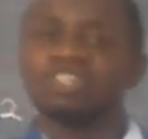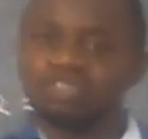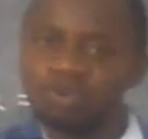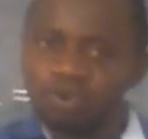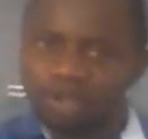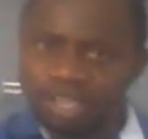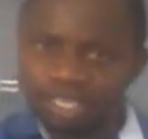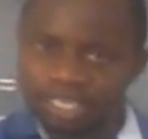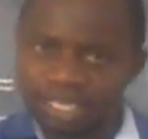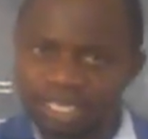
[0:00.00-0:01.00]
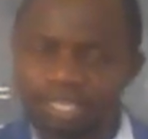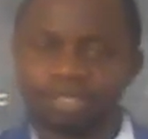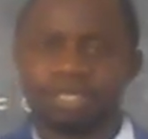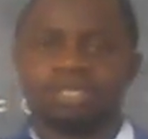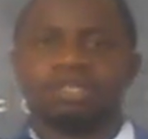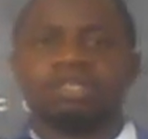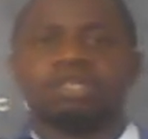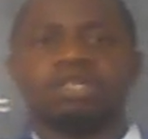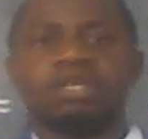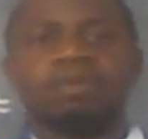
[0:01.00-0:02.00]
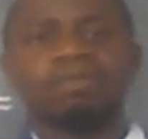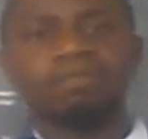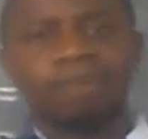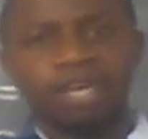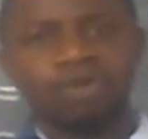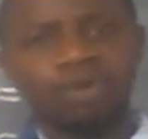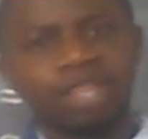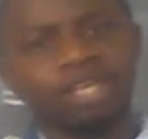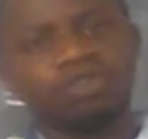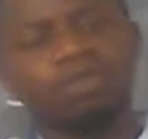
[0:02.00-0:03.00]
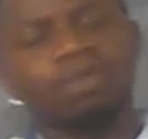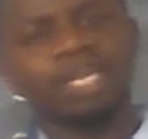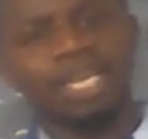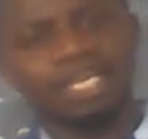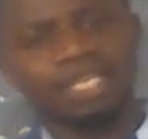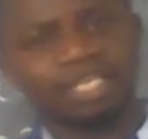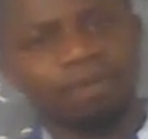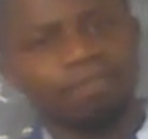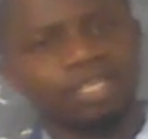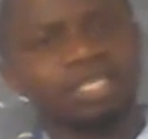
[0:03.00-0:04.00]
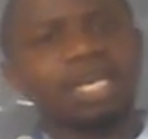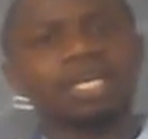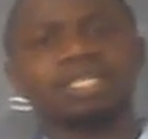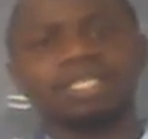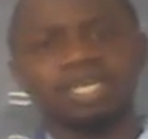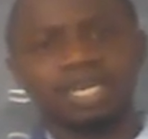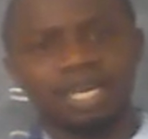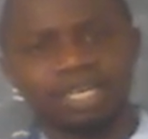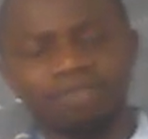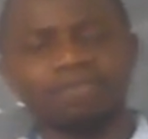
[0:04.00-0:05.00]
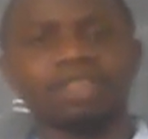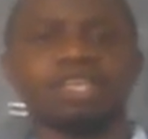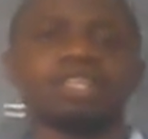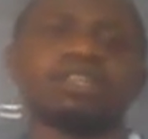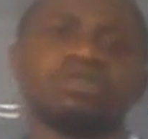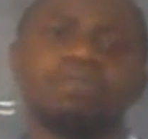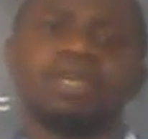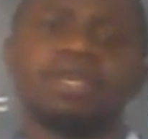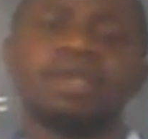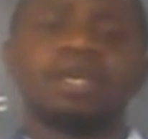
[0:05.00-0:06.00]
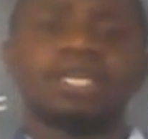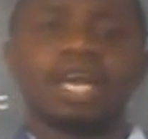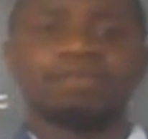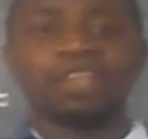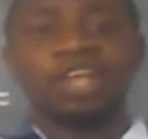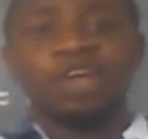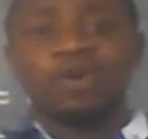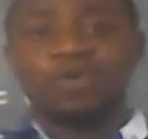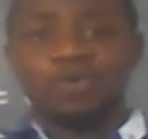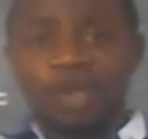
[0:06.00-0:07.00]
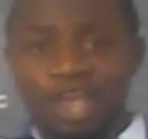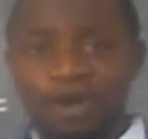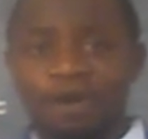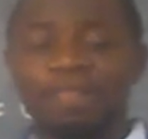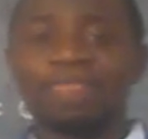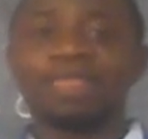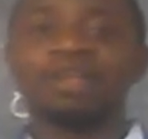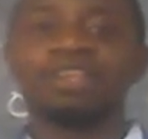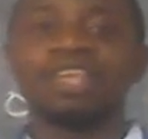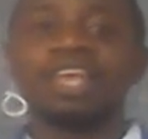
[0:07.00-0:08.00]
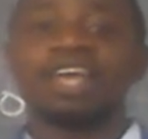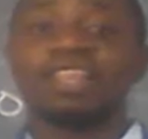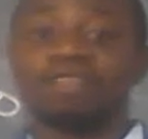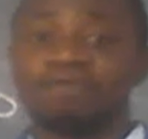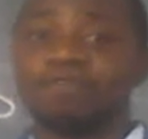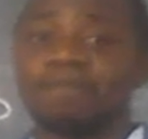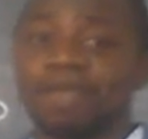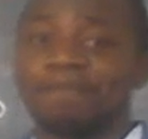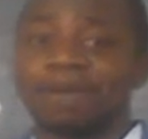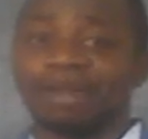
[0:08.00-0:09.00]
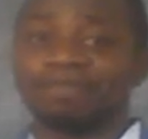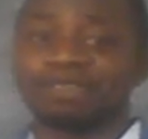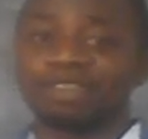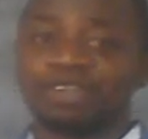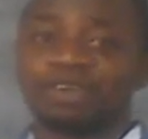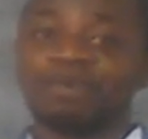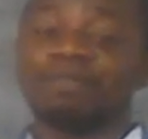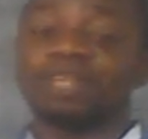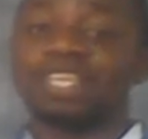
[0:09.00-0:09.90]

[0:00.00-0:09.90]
Do it. By doing that, you'll be learning some mistakes and everything that you'll be done. Well, the full paper will be